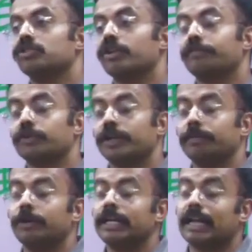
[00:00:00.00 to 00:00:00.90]
So if you
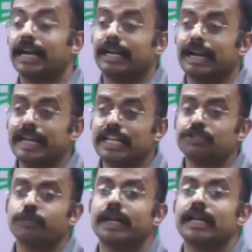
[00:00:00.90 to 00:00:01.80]
remove it, at
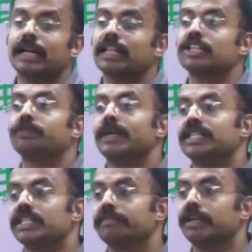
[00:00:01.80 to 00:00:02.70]
least one other
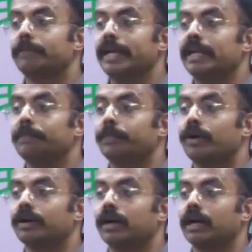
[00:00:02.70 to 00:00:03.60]
species will be
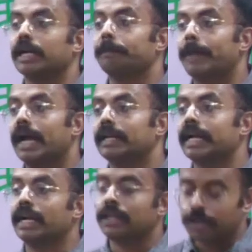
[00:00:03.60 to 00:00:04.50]

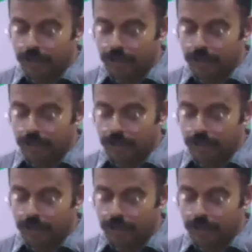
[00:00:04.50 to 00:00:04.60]
impacted.